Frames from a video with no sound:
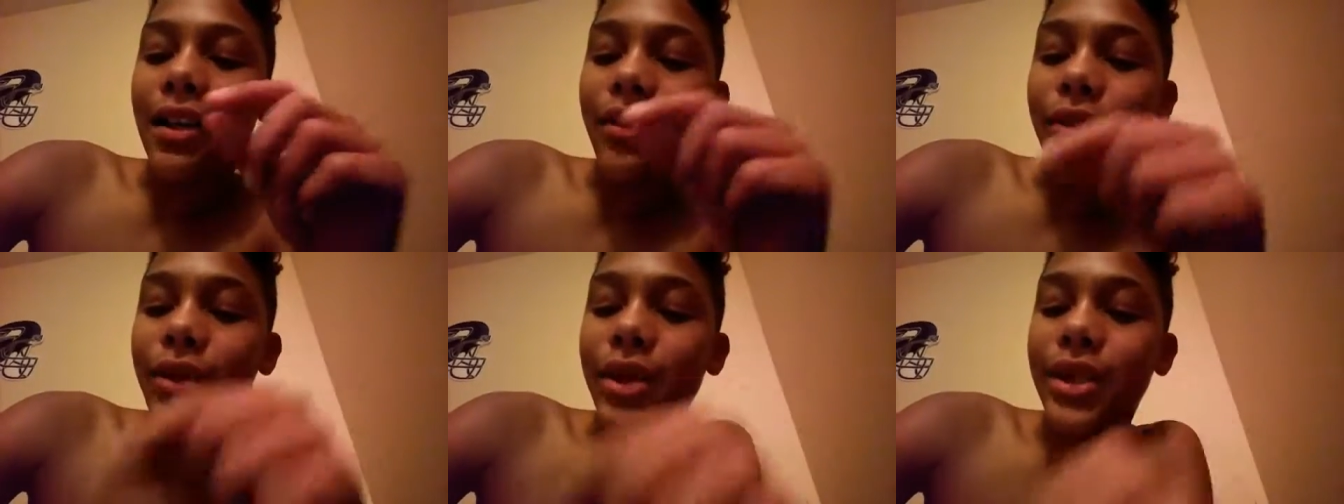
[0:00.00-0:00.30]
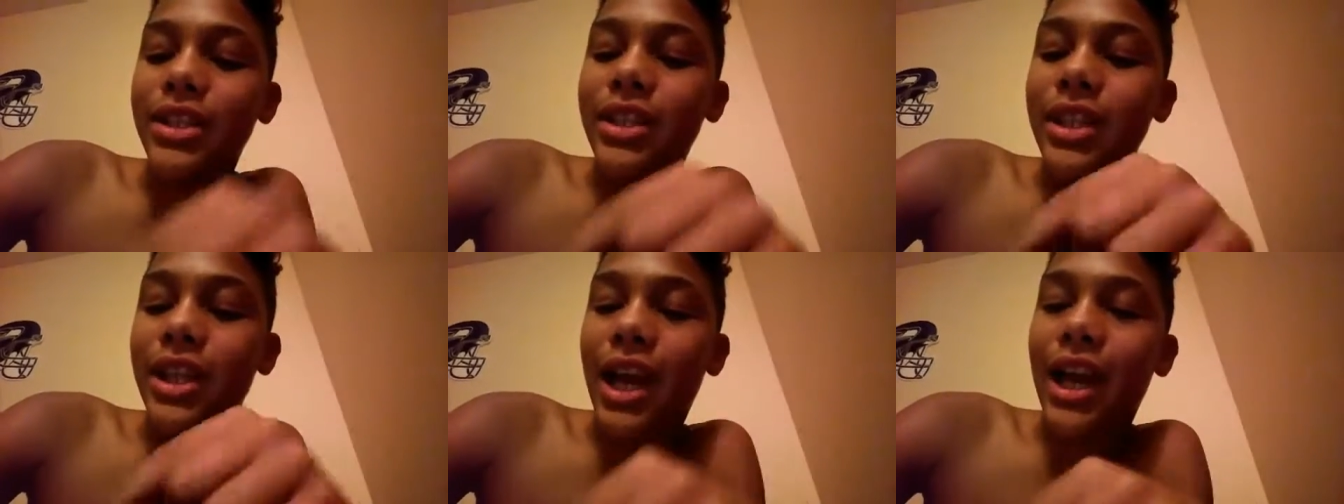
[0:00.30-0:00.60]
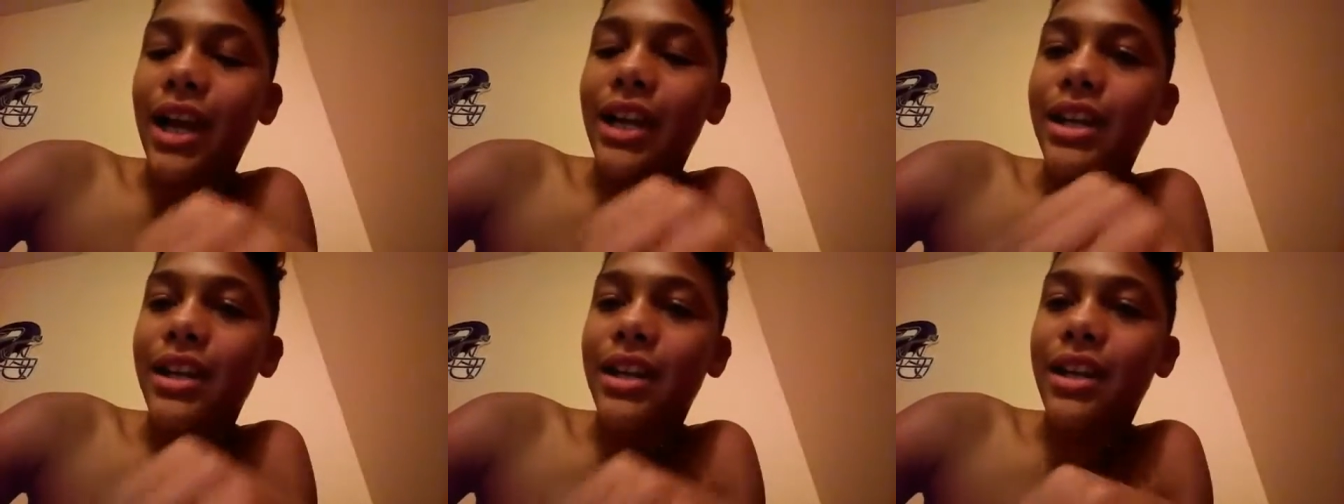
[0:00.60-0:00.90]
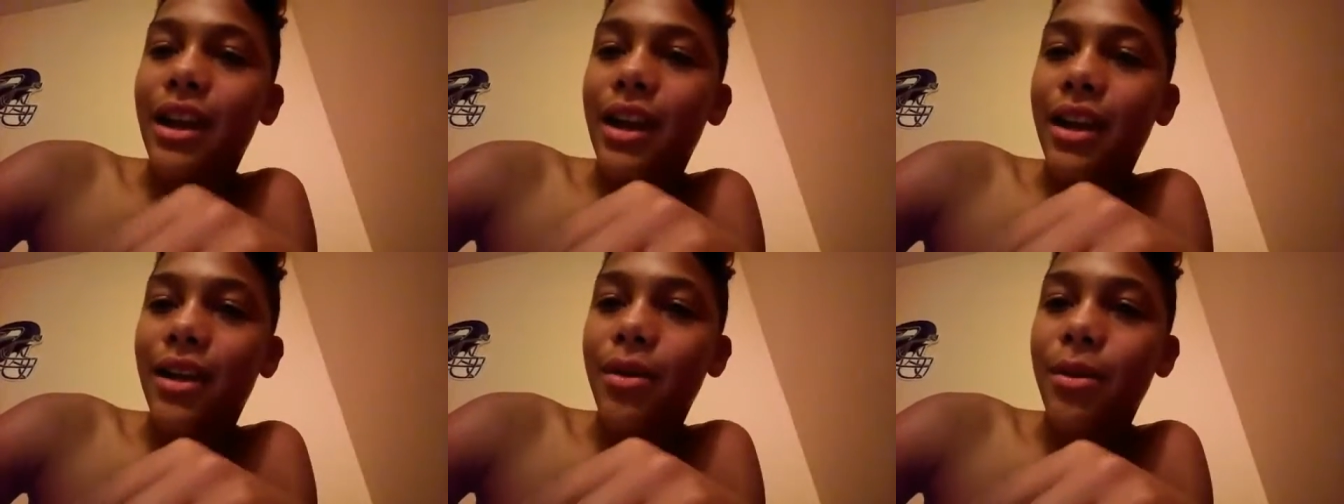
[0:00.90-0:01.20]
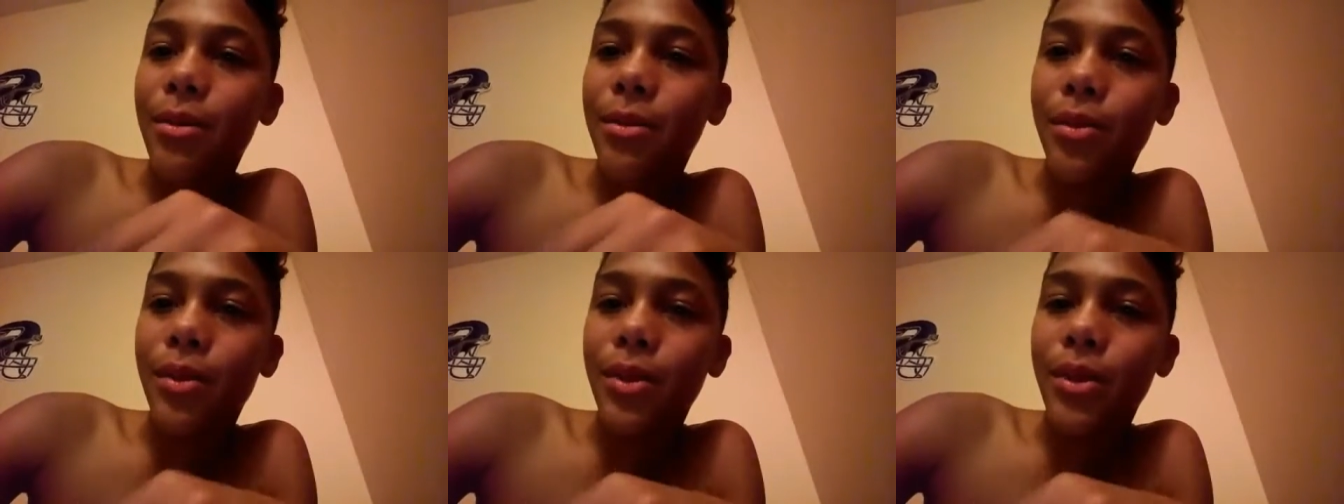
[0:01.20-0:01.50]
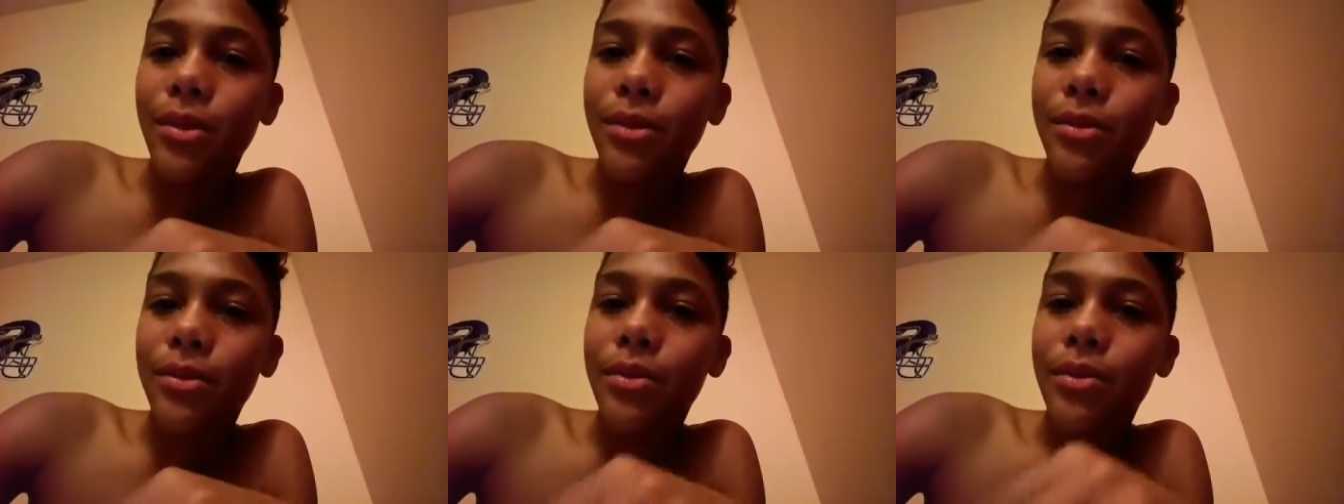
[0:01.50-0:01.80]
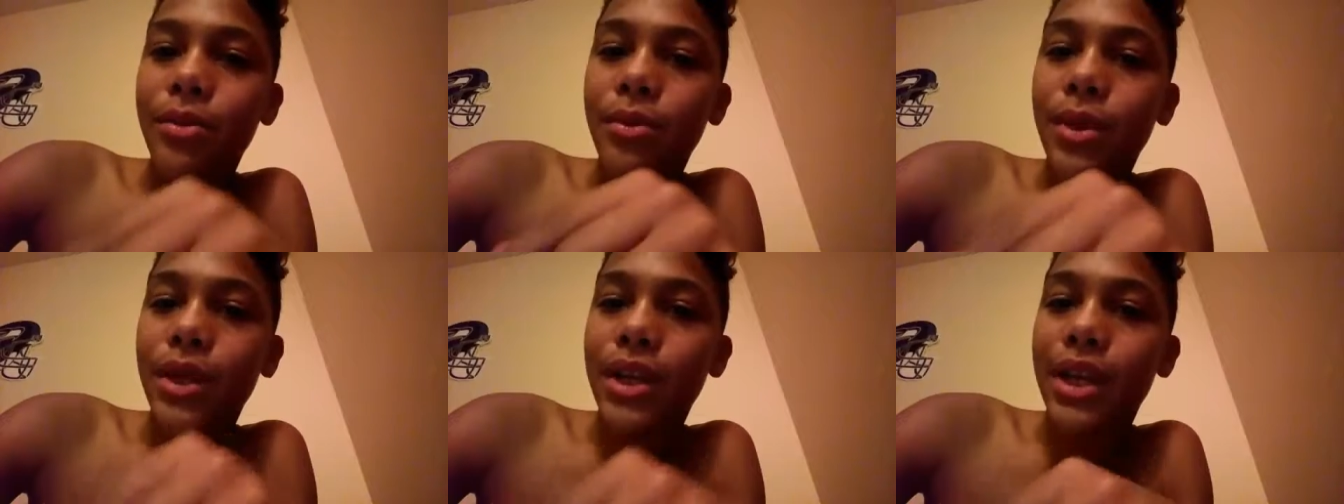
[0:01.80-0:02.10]
the reason I did not upload
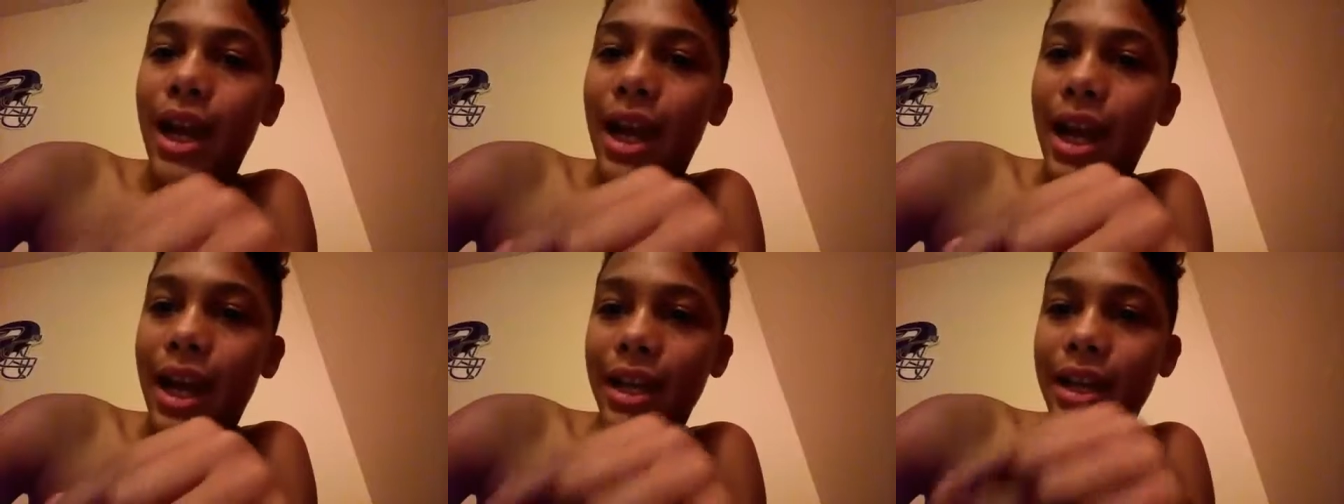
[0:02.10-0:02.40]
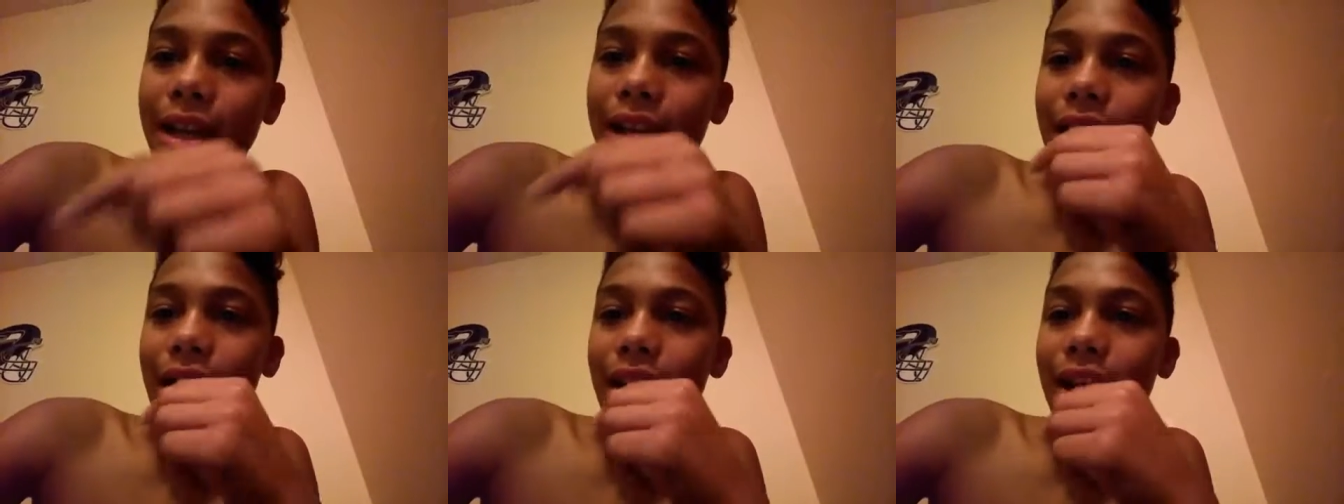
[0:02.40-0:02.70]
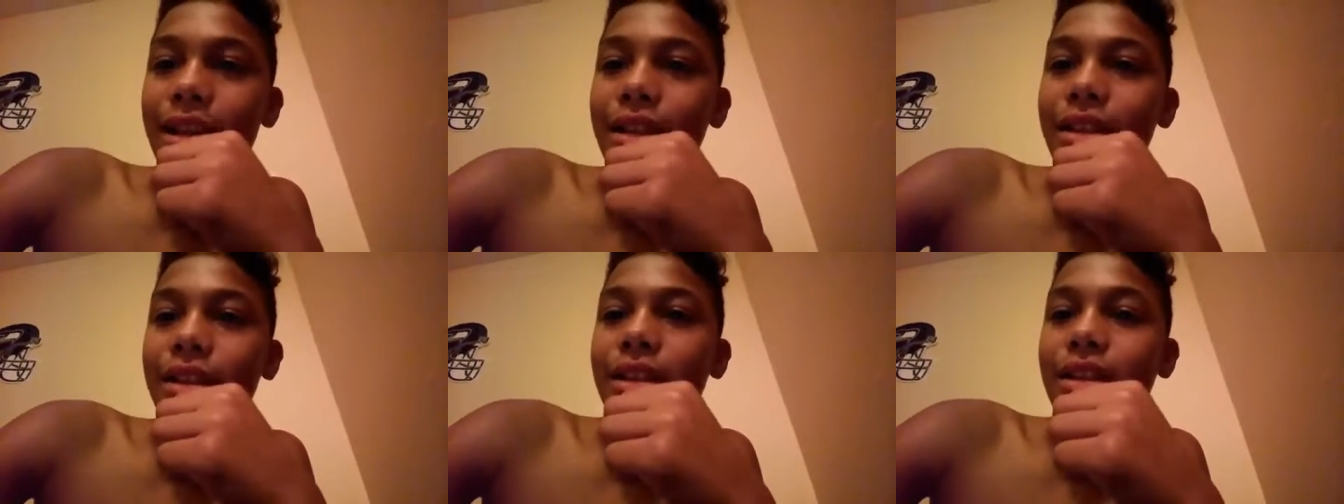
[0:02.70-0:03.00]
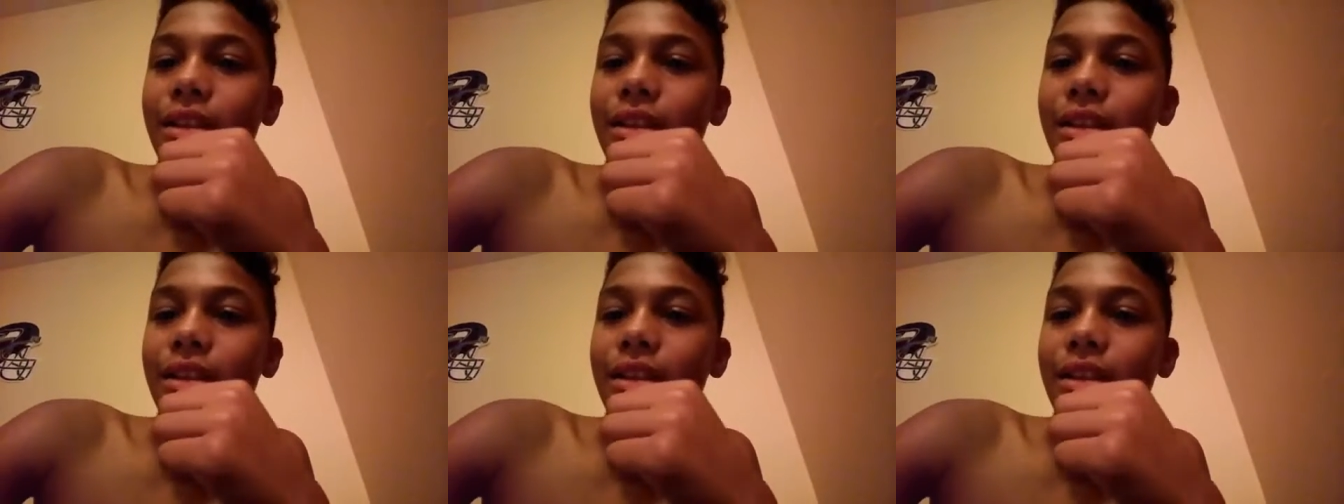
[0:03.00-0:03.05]
when I got